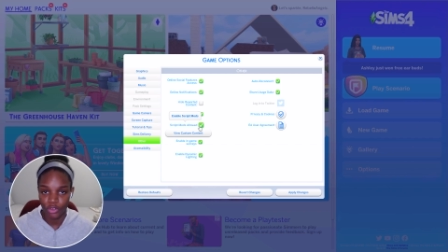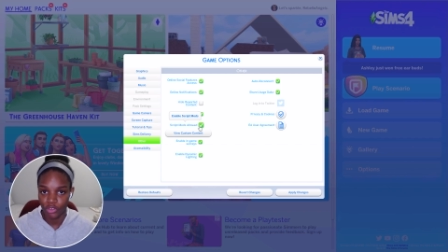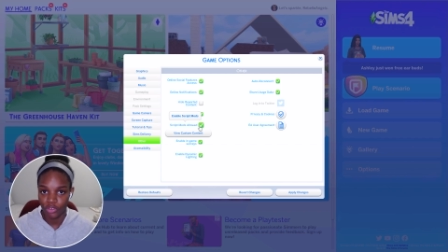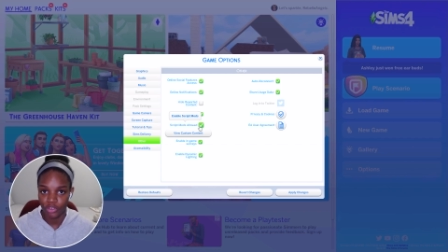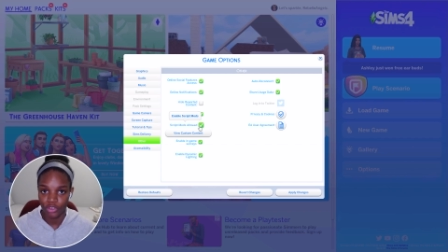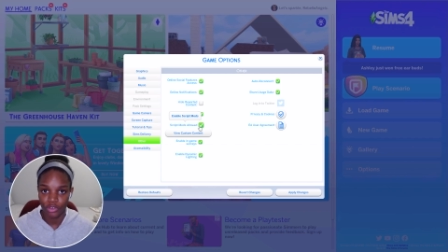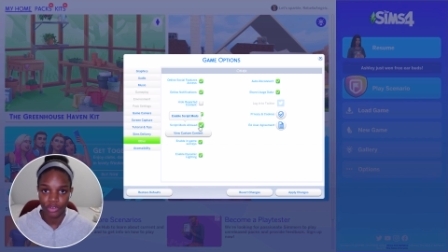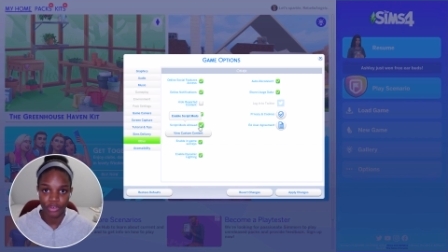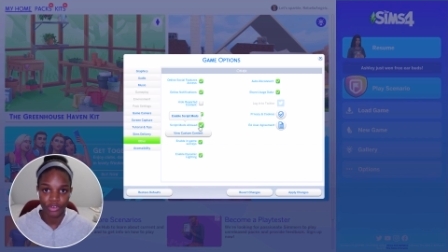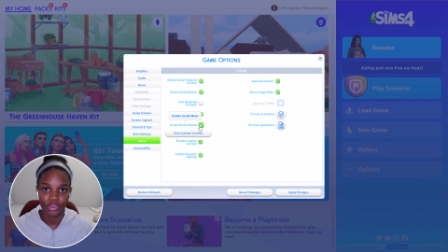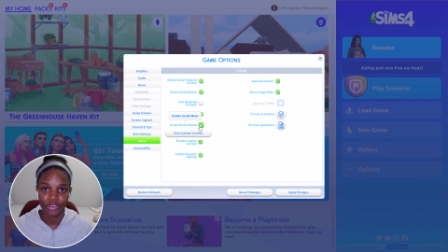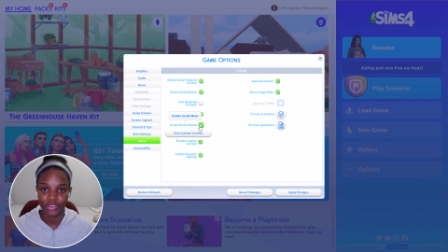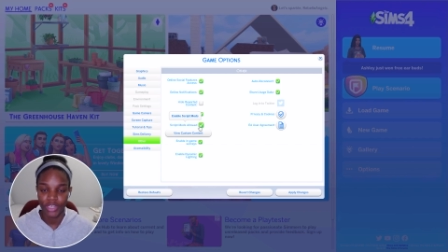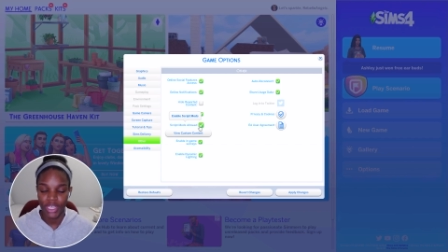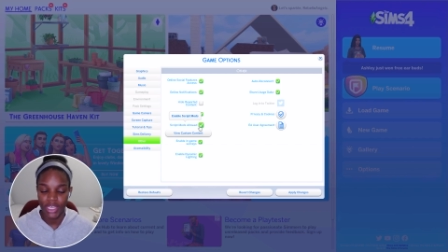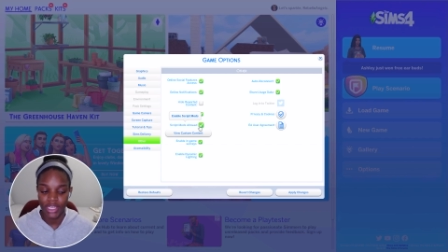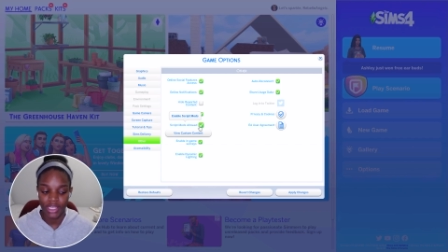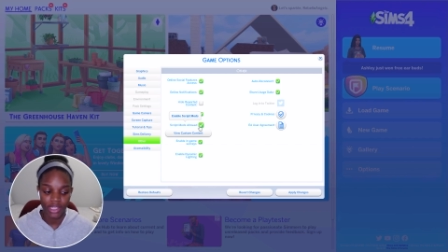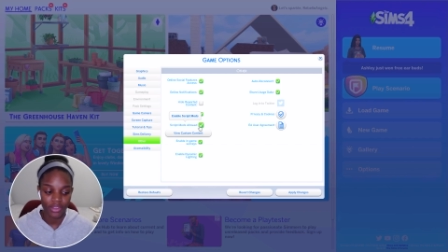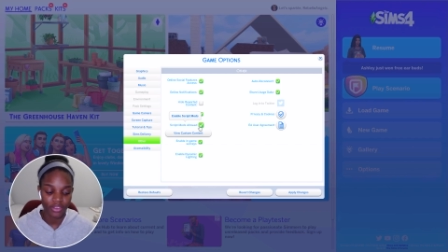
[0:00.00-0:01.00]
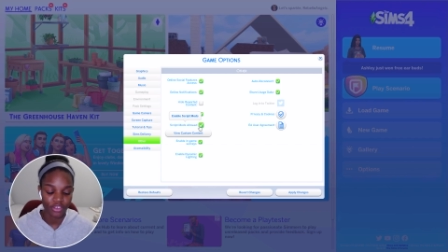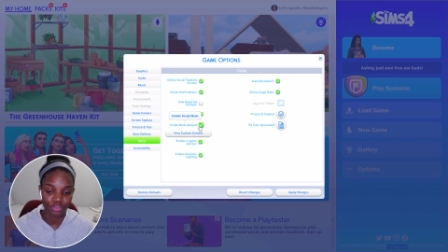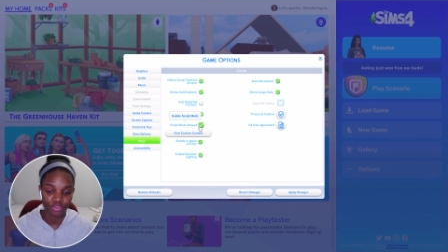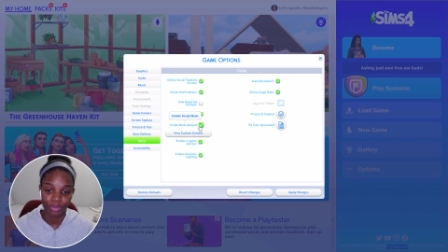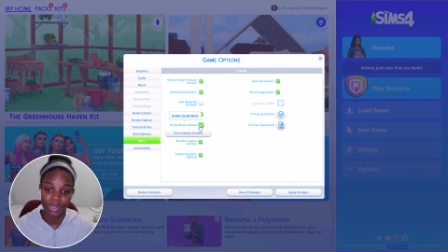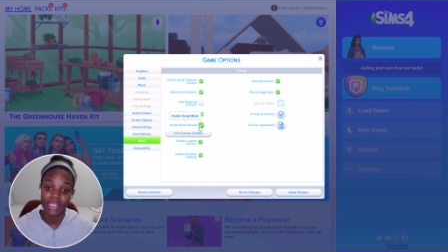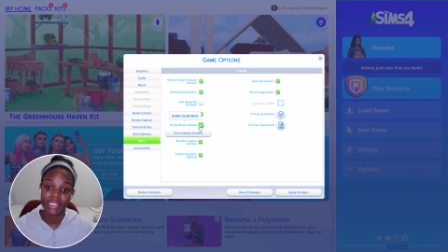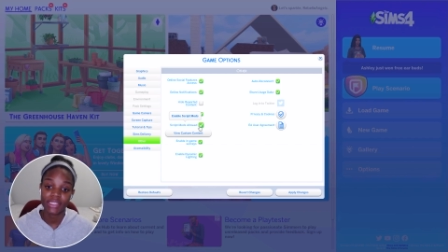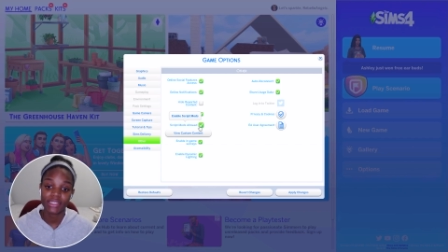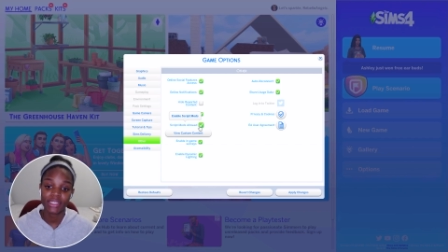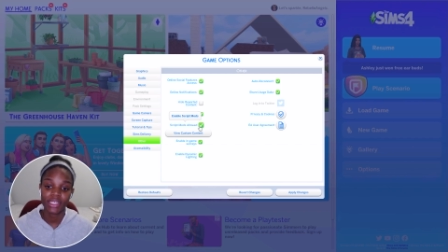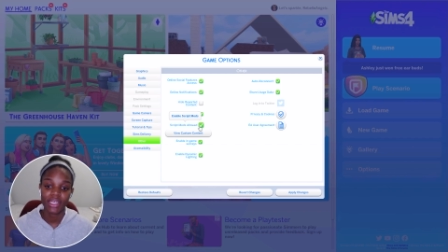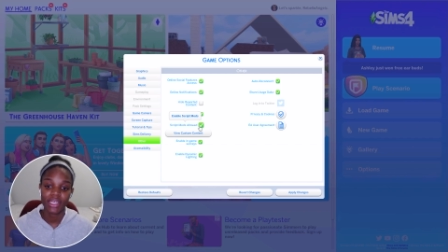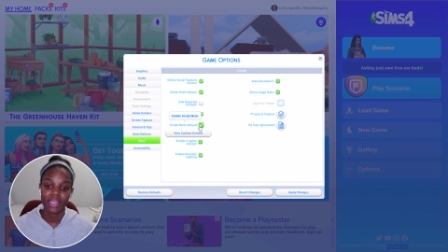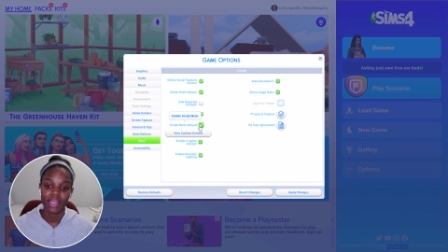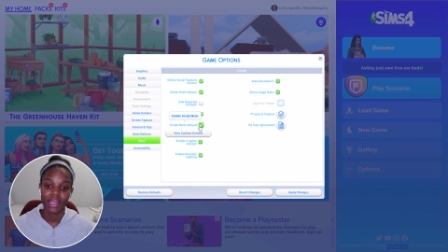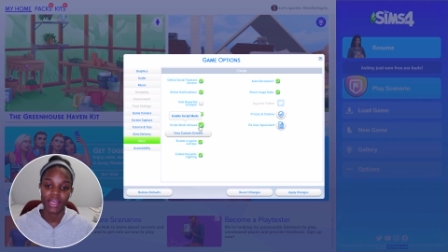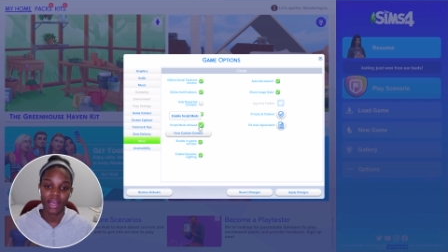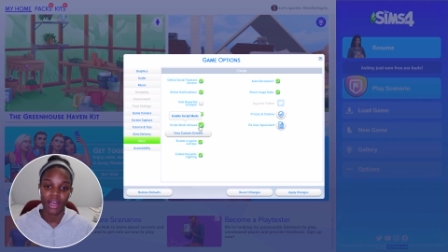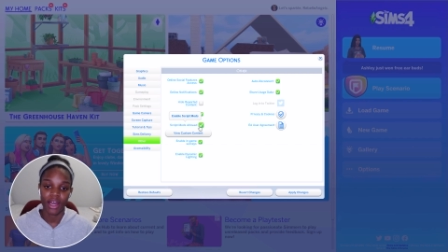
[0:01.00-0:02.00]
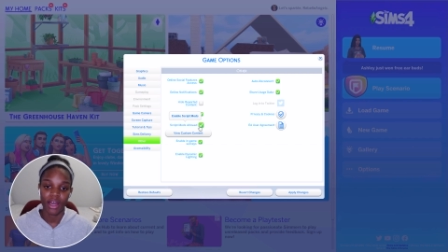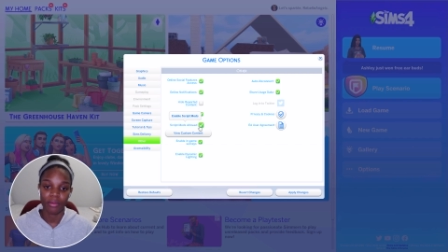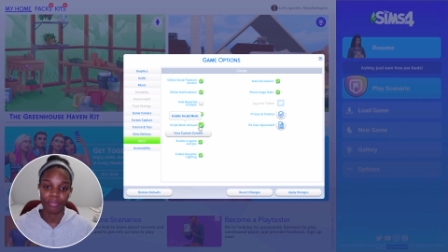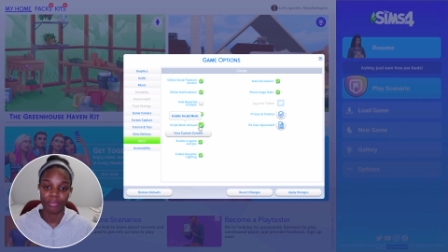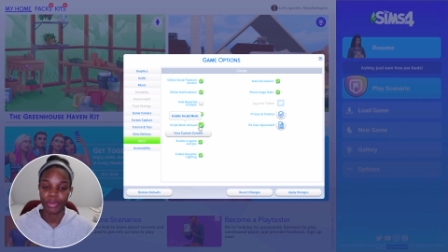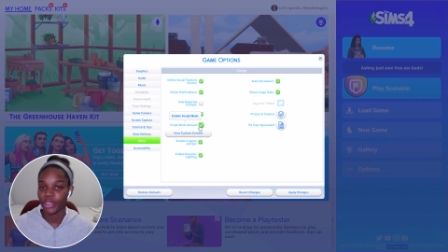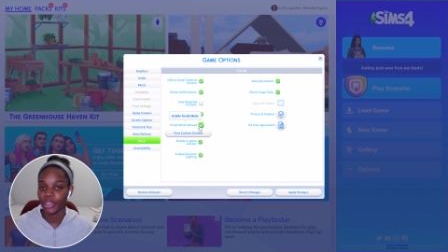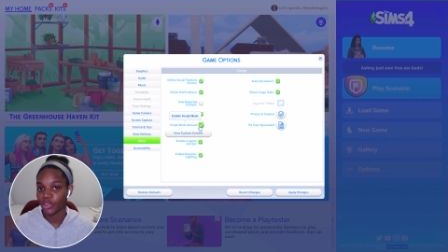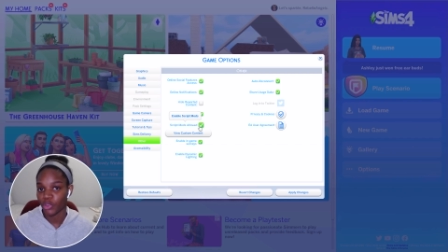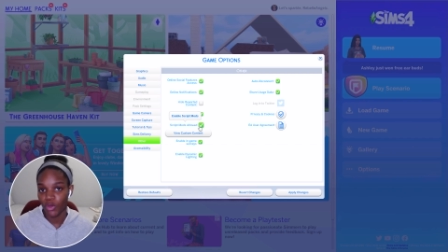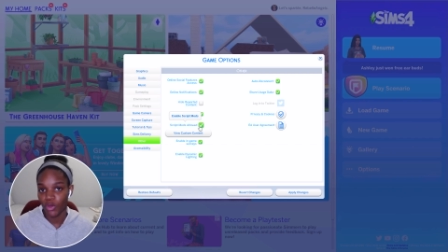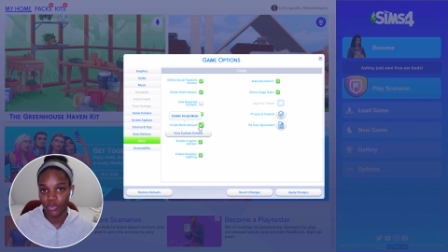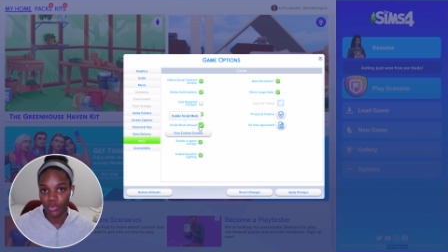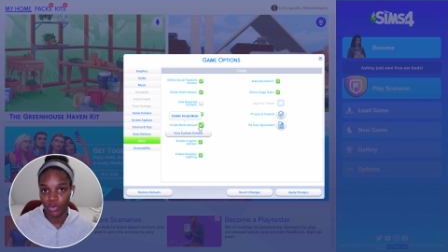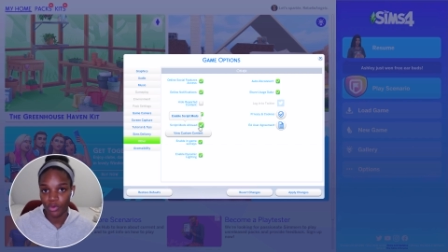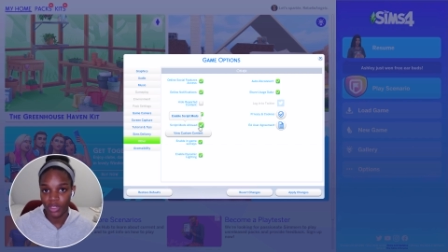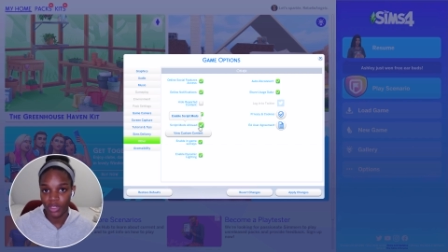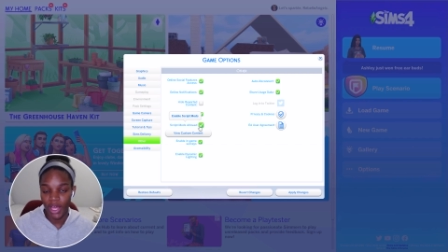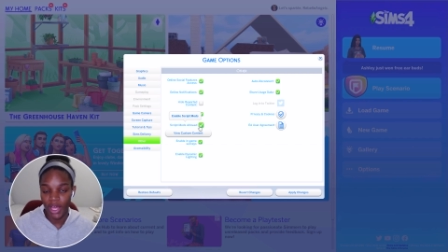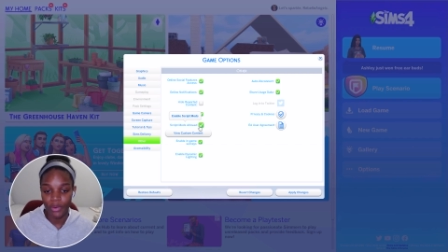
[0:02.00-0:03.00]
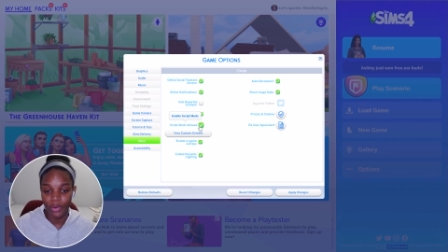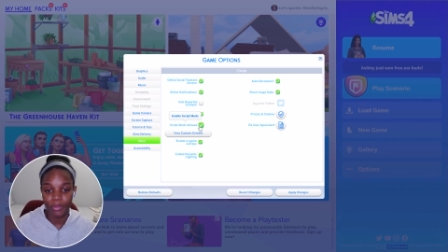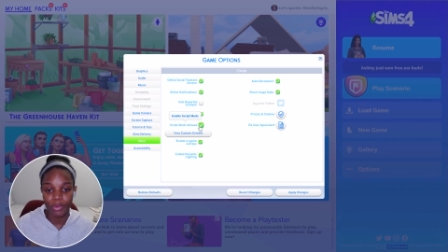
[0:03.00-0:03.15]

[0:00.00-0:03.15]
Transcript: you're taking this risk, but you do have to allow it.